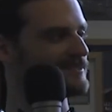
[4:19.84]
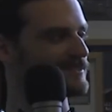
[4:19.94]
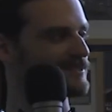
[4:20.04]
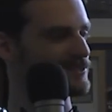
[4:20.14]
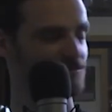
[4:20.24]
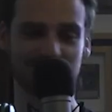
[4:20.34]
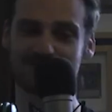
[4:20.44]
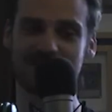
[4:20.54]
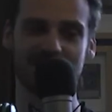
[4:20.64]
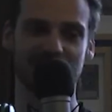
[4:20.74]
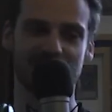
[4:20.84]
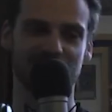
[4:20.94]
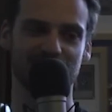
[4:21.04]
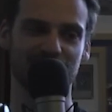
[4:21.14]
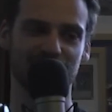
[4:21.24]
Because once you get lift
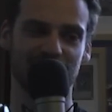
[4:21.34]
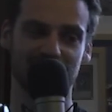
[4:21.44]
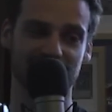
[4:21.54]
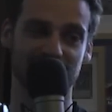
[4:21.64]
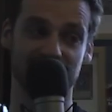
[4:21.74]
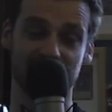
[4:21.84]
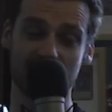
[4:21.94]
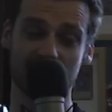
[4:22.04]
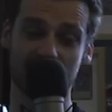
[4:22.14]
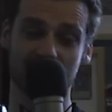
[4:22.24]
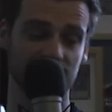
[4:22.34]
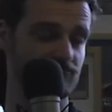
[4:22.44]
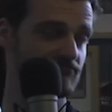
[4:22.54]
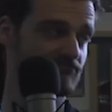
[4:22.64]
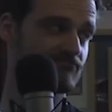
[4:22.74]
and you're like,
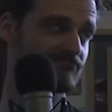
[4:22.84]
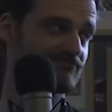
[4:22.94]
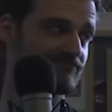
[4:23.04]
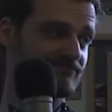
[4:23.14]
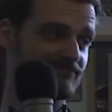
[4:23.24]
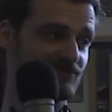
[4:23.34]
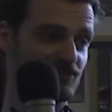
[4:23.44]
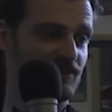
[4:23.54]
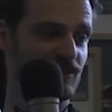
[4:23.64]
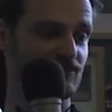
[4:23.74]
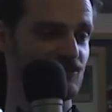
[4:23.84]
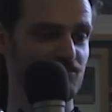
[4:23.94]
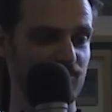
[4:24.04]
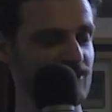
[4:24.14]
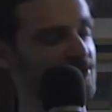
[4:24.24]
you'll be like, you
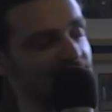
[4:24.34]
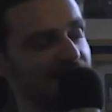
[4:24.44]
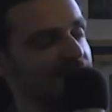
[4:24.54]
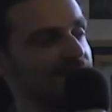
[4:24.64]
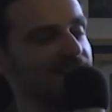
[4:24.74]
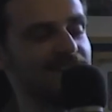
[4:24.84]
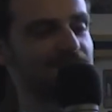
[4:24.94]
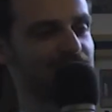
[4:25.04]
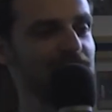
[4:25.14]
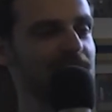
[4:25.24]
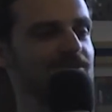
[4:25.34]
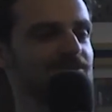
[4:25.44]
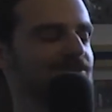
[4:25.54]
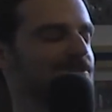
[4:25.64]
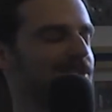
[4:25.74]
appreciate it, and that's what
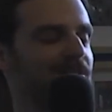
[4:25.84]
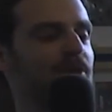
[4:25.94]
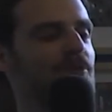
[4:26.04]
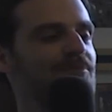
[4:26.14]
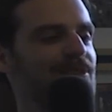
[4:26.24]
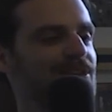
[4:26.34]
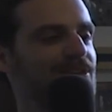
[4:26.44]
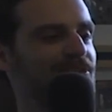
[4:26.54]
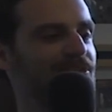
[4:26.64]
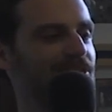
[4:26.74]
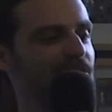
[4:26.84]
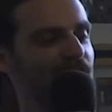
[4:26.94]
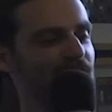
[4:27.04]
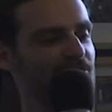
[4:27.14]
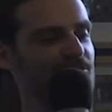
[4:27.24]
matters. I'm opening
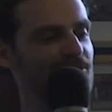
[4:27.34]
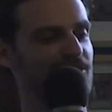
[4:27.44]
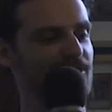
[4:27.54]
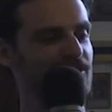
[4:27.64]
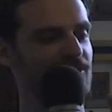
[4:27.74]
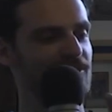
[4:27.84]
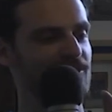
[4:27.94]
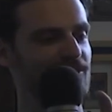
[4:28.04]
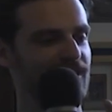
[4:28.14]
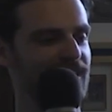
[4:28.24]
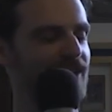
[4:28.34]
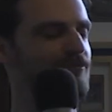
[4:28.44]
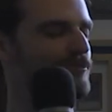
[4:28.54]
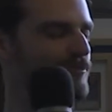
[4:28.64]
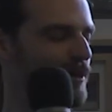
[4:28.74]
another
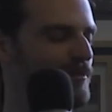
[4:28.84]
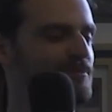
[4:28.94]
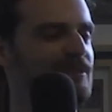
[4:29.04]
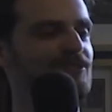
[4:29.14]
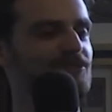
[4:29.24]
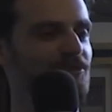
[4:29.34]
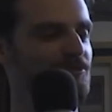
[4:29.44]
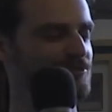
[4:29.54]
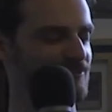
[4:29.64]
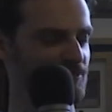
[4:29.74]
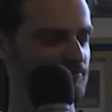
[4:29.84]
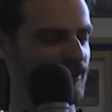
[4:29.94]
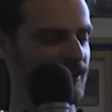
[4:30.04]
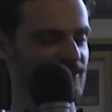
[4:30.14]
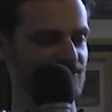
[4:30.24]
level. I'm opening the doors of your
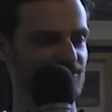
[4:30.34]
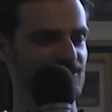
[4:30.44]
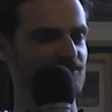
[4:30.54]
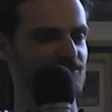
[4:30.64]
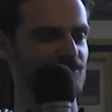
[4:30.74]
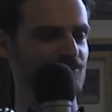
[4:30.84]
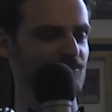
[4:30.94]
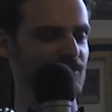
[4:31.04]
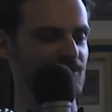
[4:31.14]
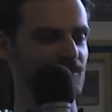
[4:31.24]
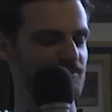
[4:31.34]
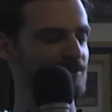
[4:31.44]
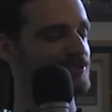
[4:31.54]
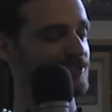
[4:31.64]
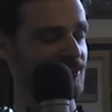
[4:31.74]
brain to
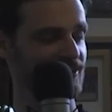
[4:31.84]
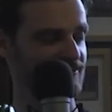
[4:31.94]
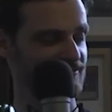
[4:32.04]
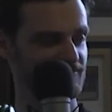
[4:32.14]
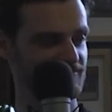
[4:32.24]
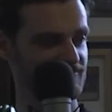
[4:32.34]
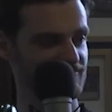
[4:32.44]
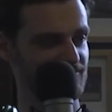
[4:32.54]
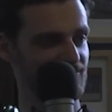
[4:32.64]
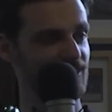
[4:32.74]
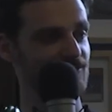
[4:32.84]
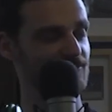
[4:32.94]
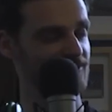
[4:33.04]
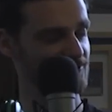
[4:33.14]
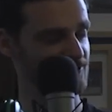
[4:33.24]
appreciate the little things.